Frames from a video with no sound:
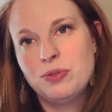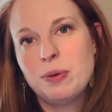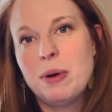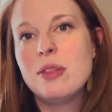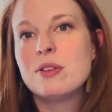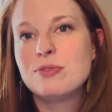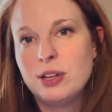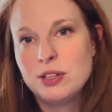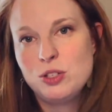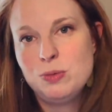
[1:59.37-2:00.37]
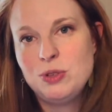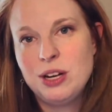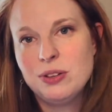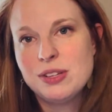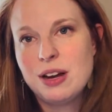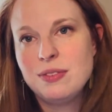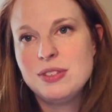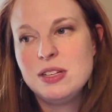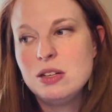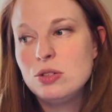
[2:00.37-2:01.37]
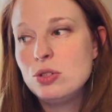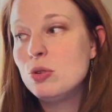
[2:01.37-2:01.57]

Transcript: from other Flosstube channels that I've seen to